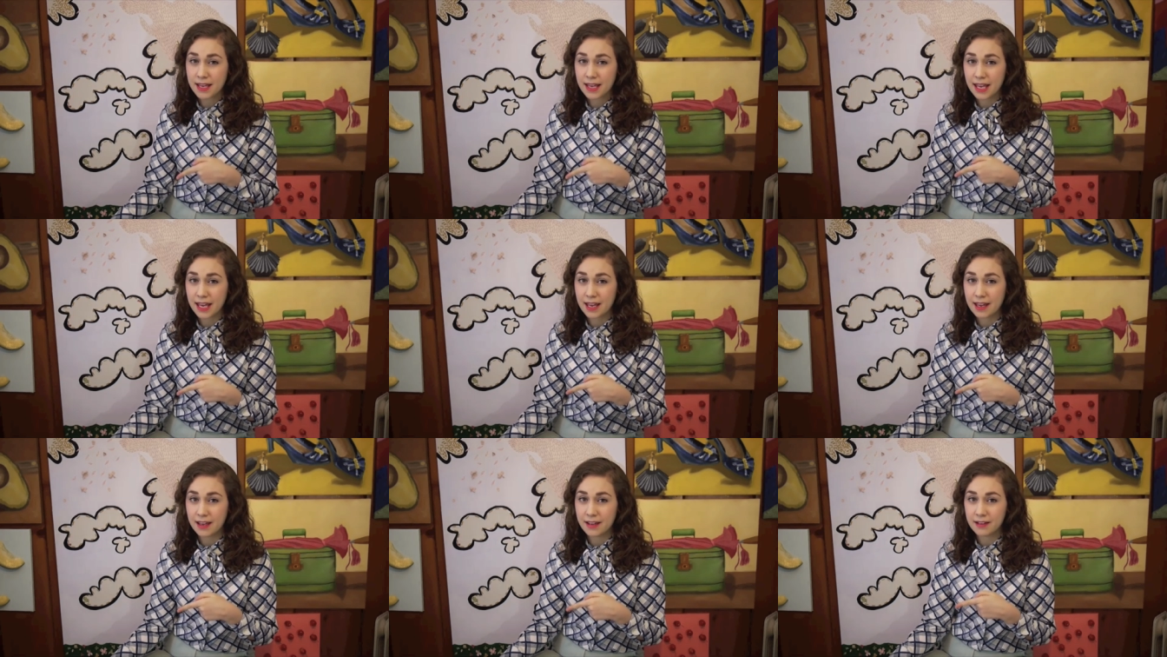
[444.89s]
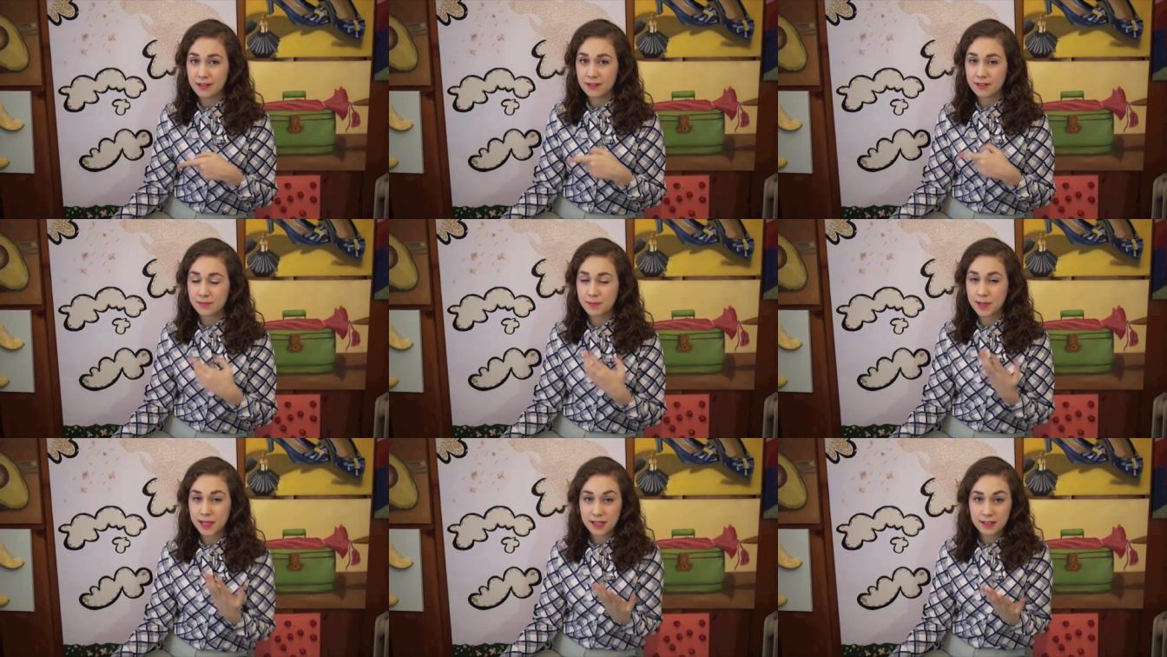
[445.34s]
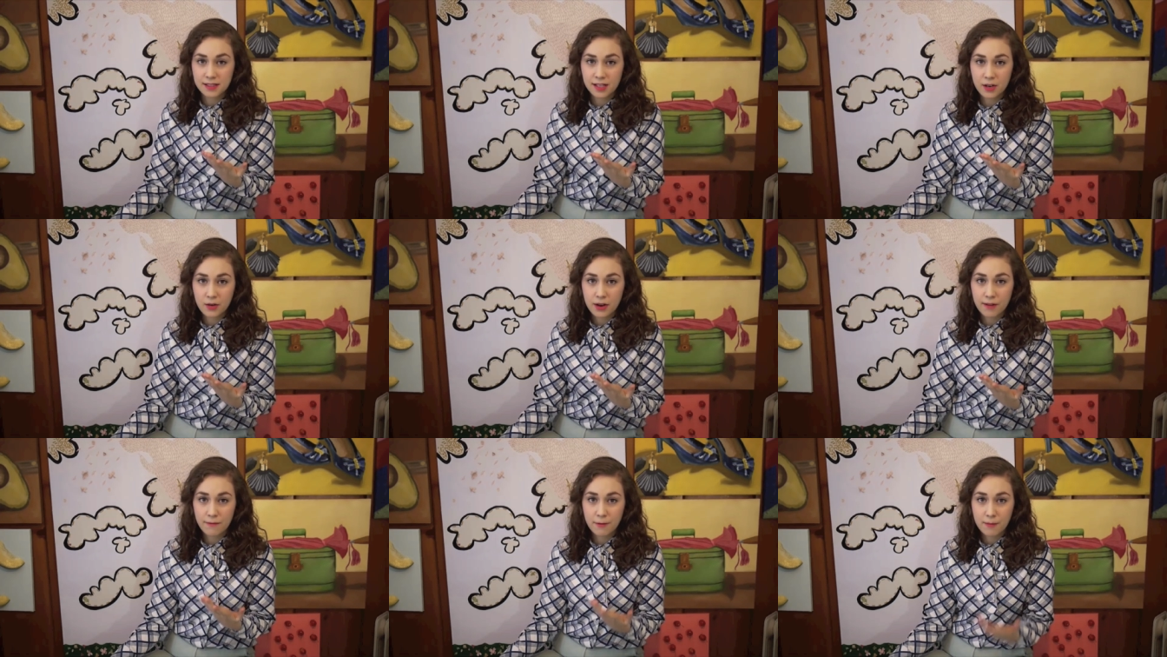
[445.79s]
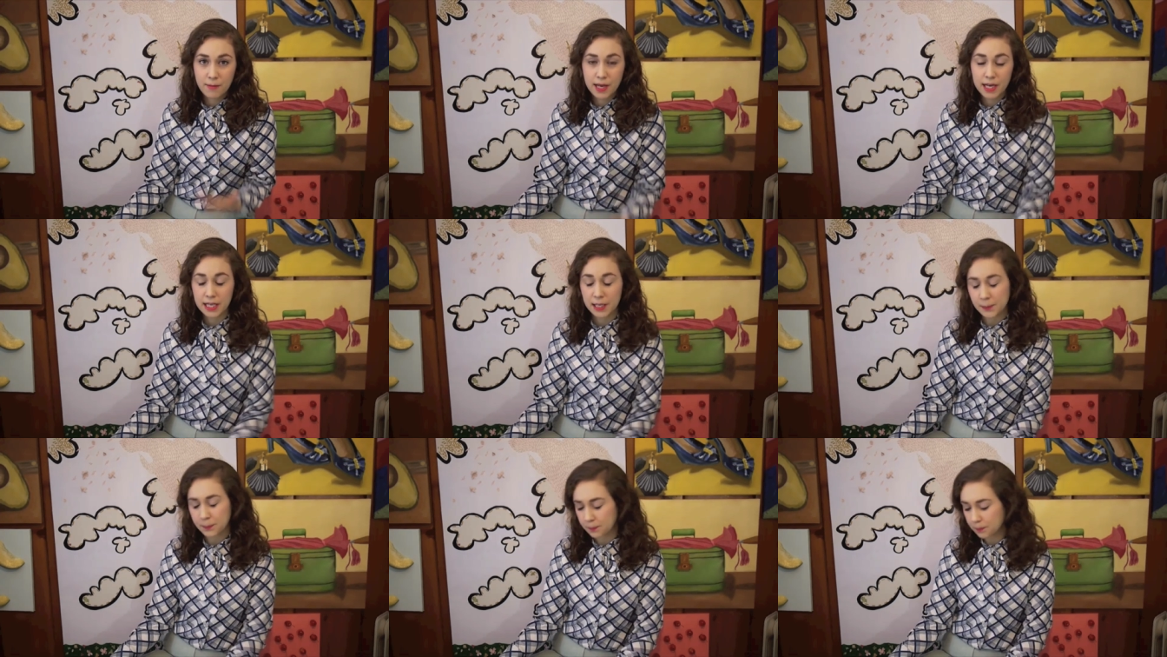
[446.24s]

again because they don't have the money.